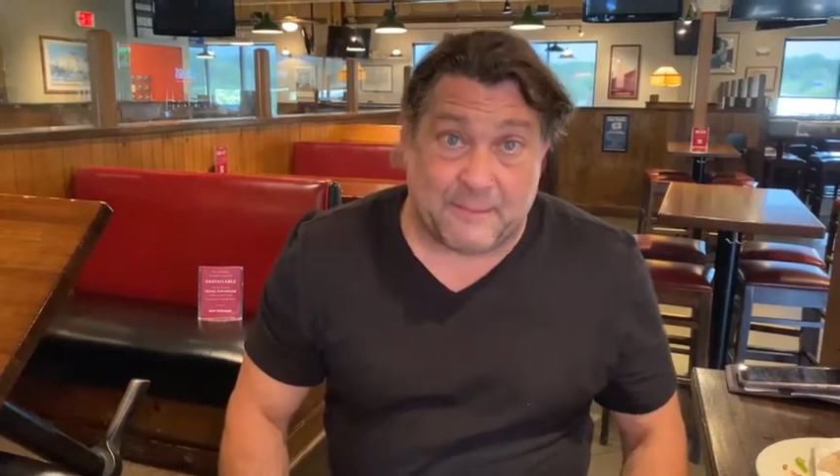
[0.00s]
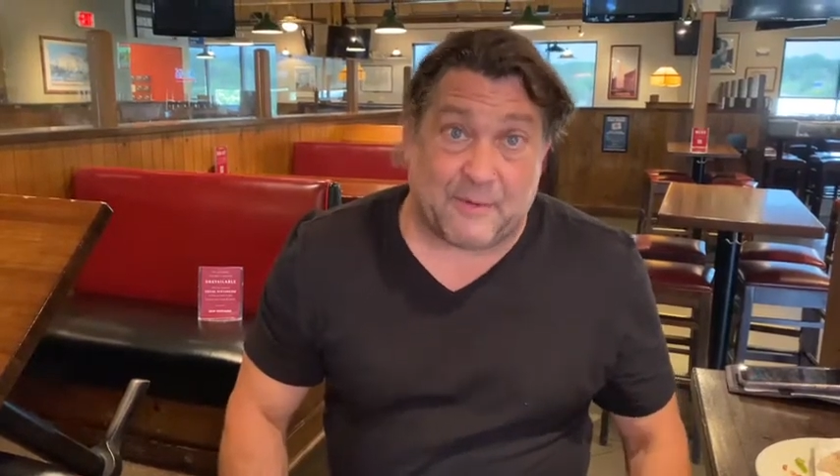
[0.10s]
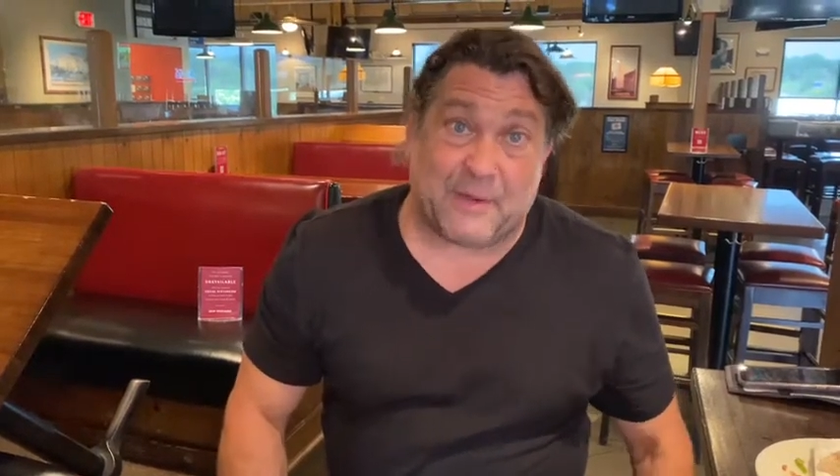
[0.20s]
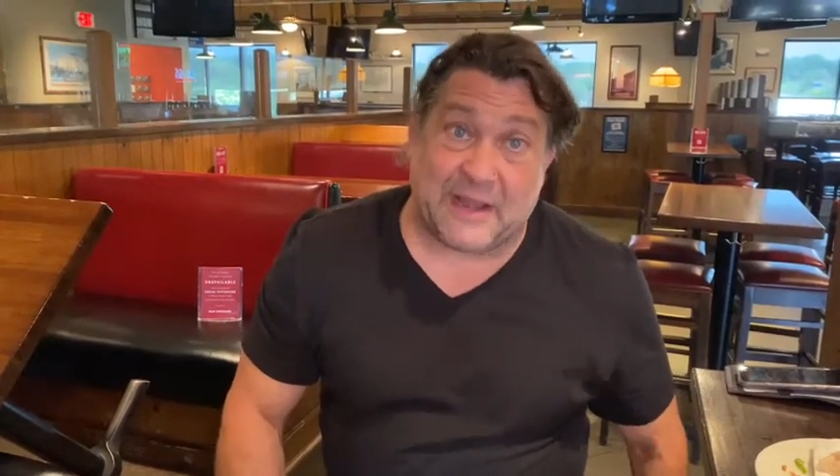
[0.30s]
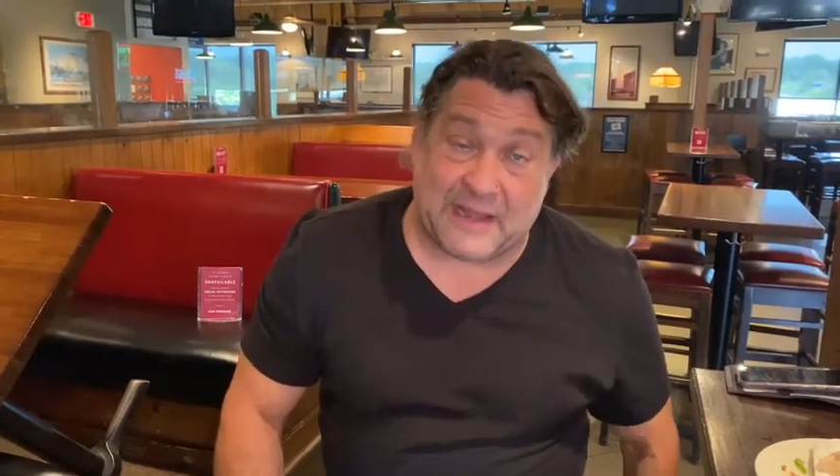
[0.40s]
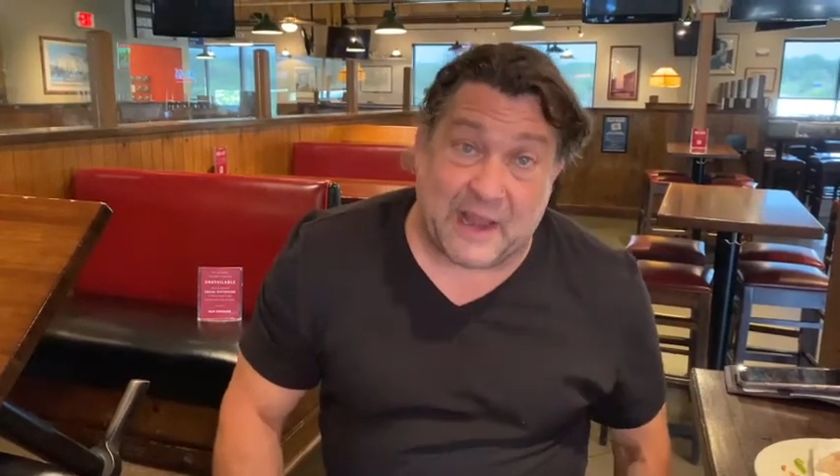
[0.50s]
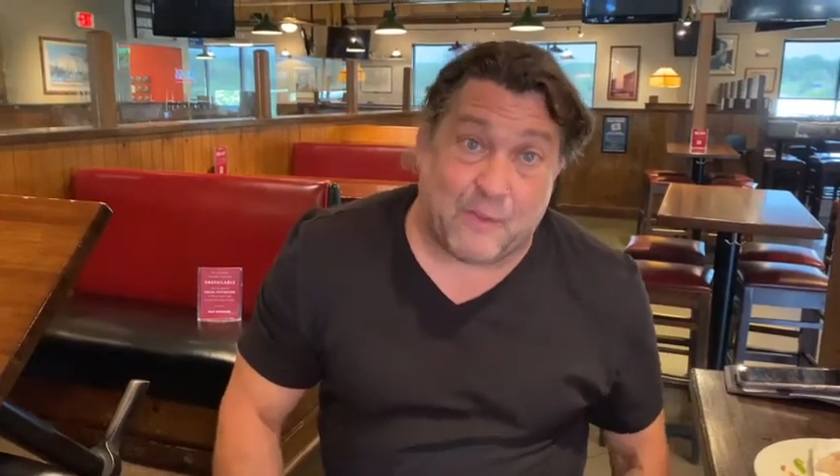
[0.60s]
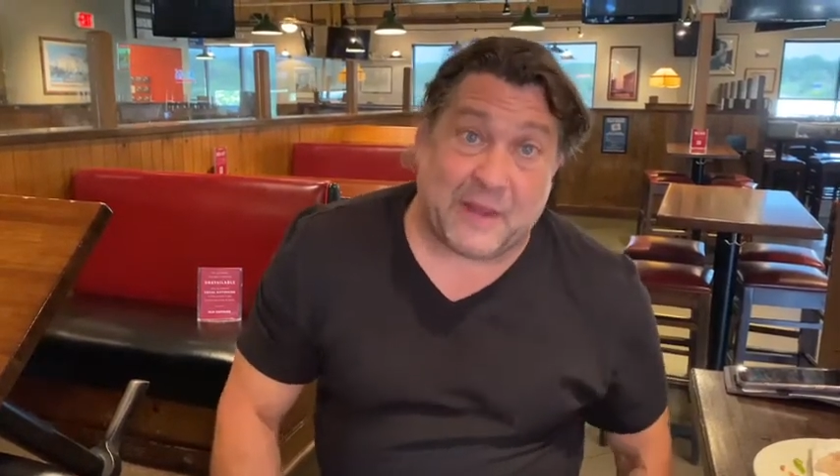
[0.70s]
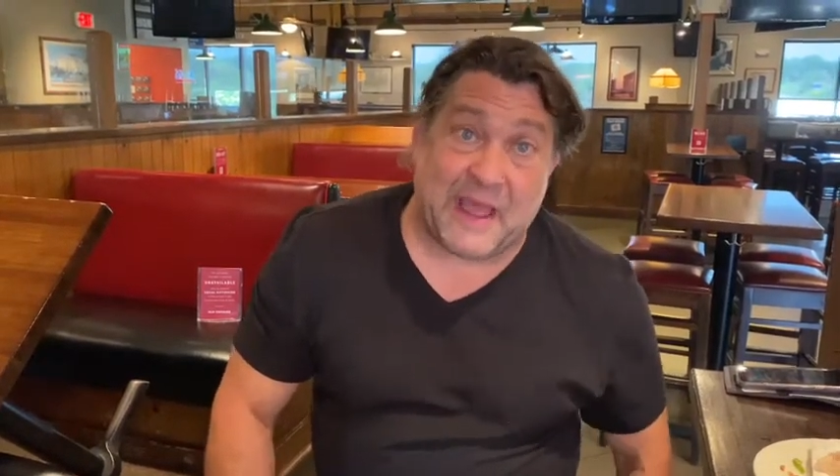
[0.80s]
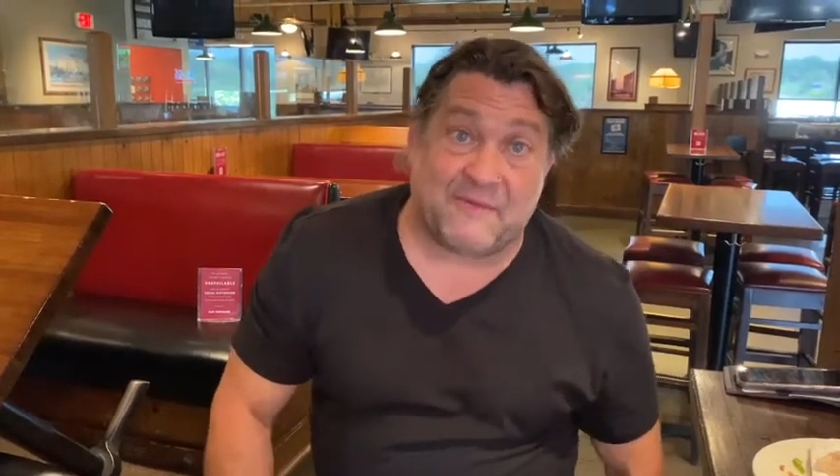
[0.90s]
But right
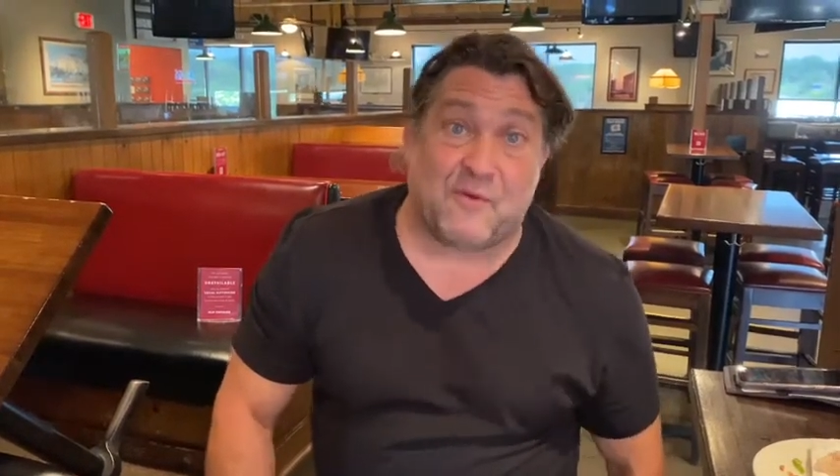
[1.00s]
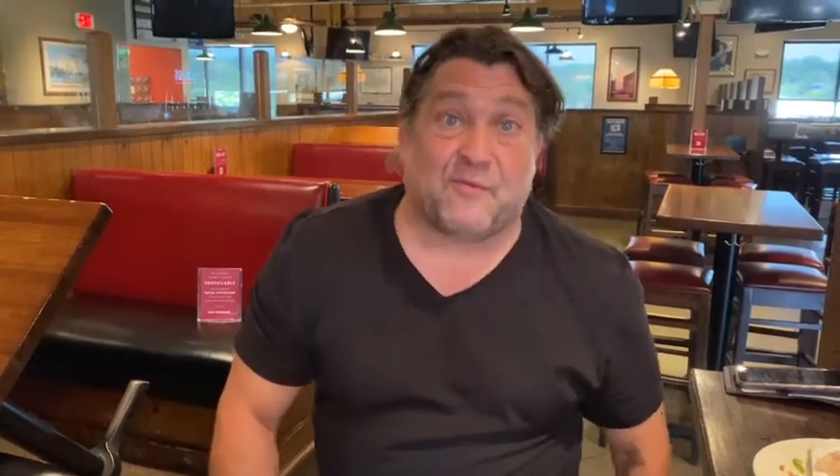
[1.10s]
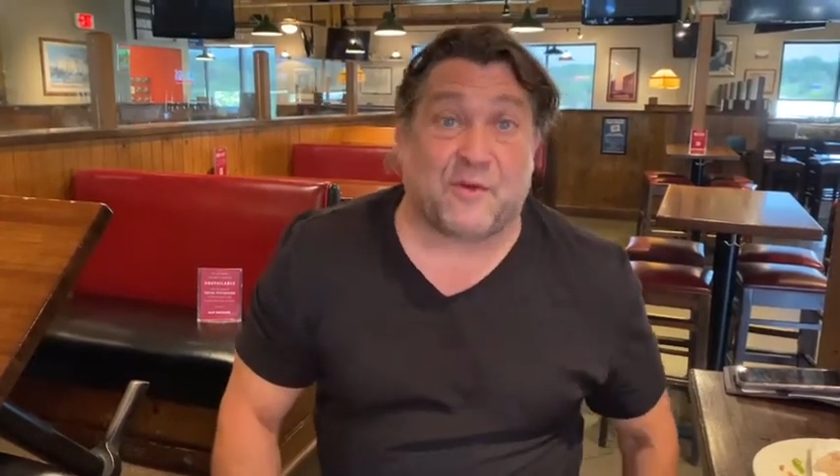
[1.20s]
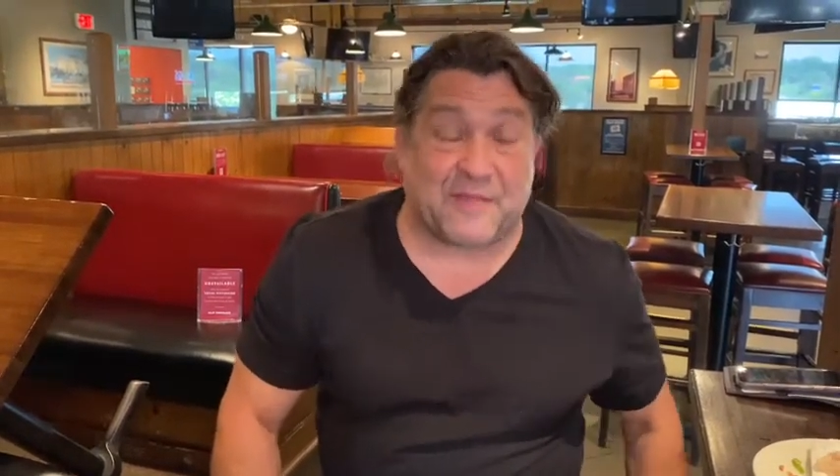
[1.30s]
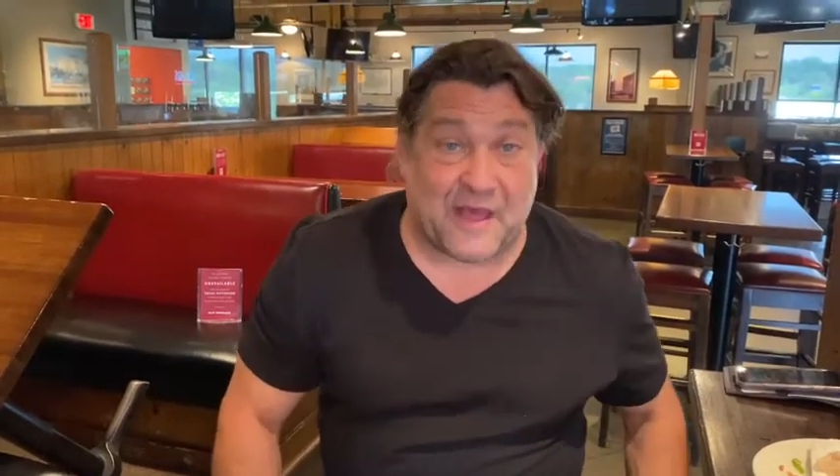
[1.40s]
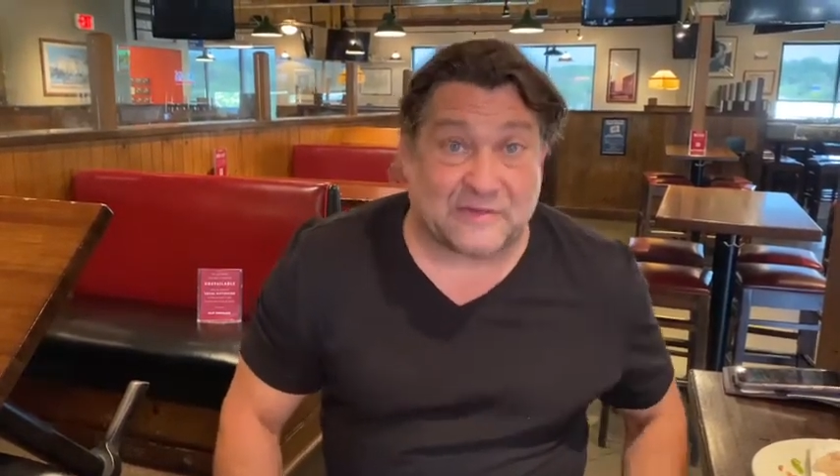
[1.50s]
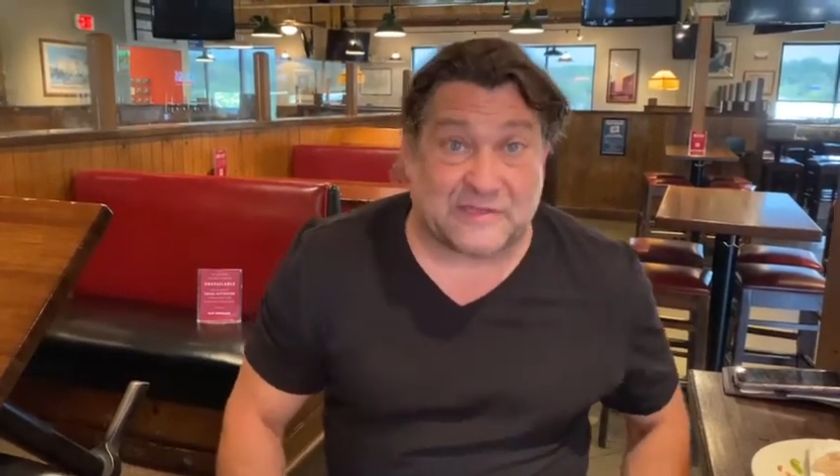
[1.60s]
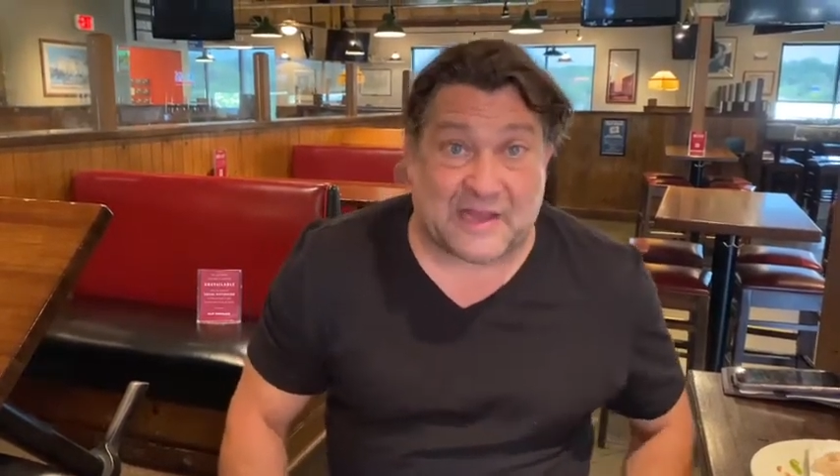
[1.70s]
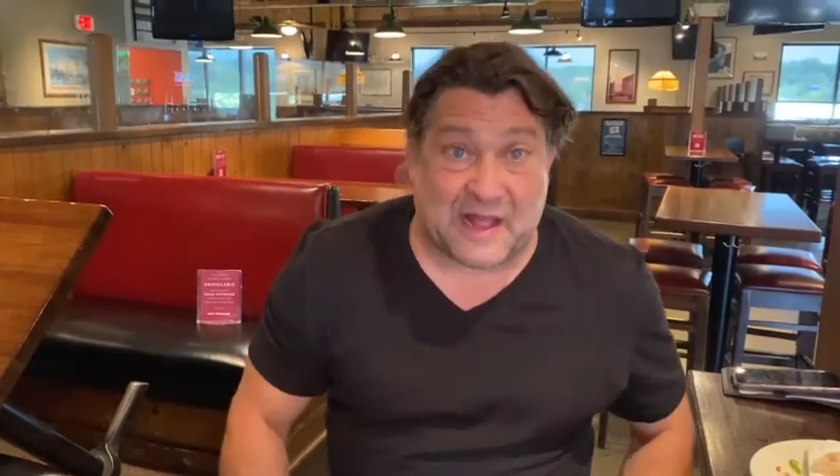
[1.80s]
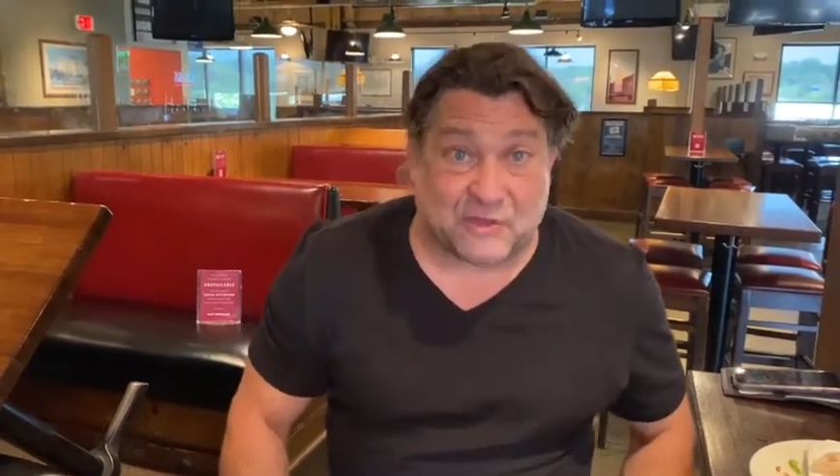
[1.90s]
now we have over
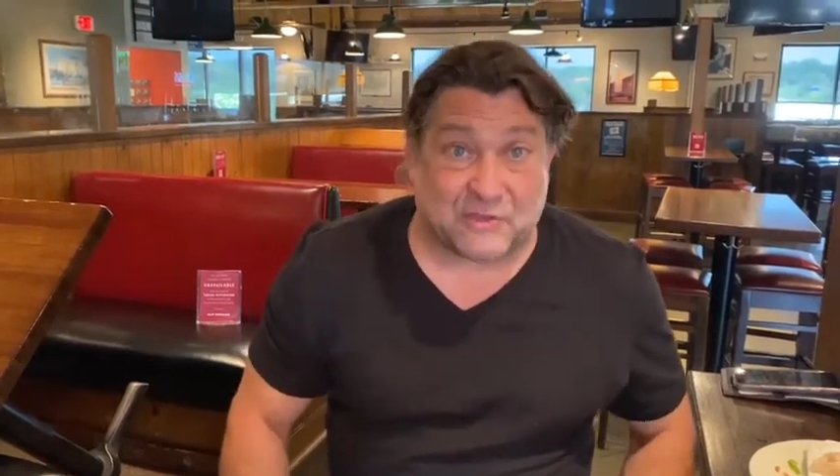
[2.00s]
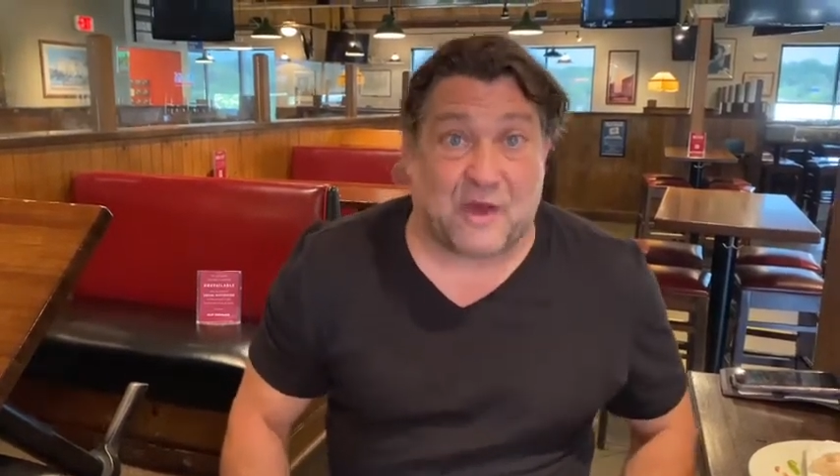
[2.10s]
$1,000